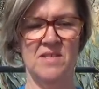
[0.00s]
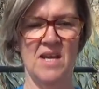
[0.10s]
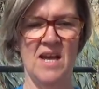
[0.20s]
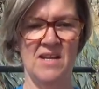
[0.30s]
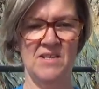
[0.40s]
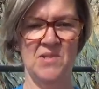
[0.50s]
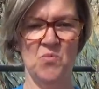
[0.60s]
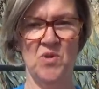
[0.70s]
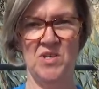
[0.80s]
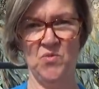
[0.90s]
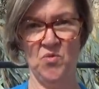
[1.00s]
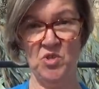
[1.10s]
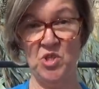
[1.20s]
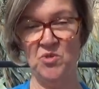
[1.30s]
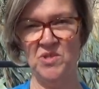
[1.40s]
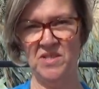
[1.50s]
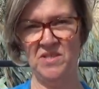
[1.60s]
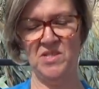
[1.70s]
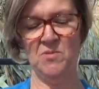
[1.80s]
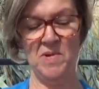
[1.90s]
that Alison Weir sort of
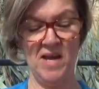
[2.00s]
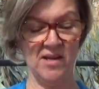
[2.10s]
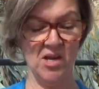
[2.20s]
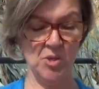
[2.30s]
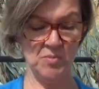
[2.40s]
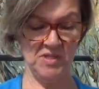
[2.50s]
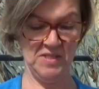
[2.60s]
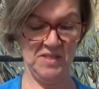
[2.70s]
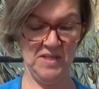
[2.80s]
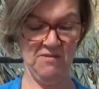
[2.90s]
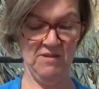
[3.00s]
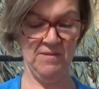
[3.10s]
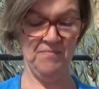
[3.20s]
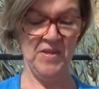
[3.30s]
uses to back up this theory.